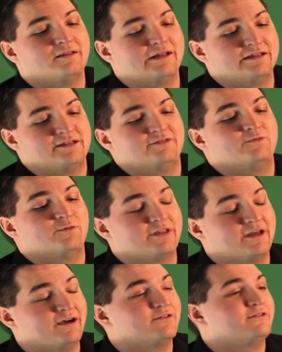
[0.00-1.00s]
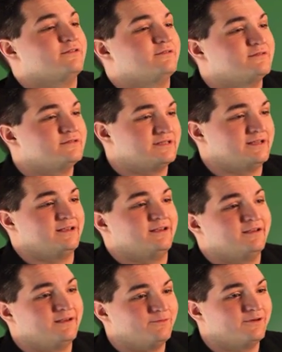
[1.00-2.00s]
that's even without
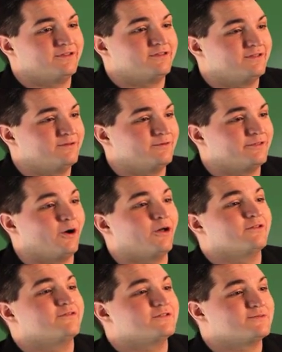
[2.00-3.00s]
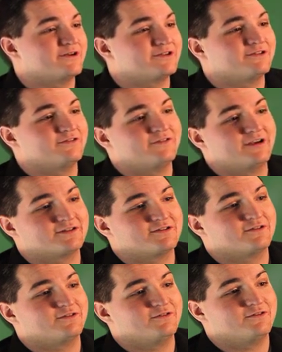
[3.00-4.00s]
seeing it with all of the special
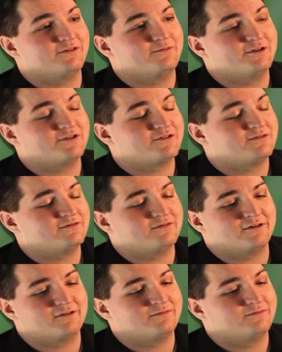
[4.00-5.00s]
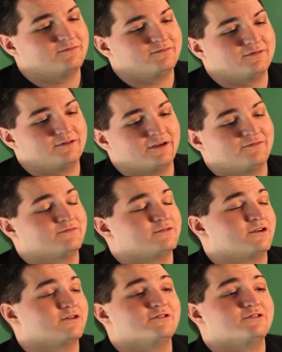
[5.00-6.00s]
effects included, which have
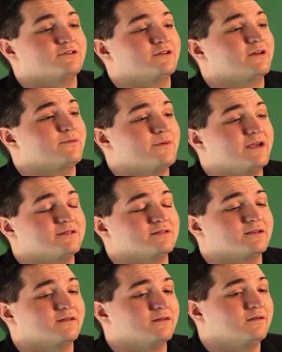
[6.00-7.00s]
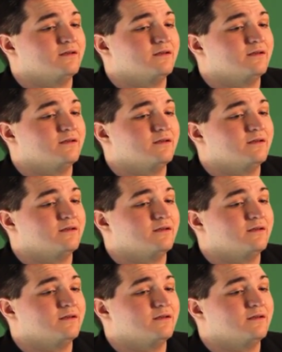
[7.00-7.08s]
started to turn out amazing.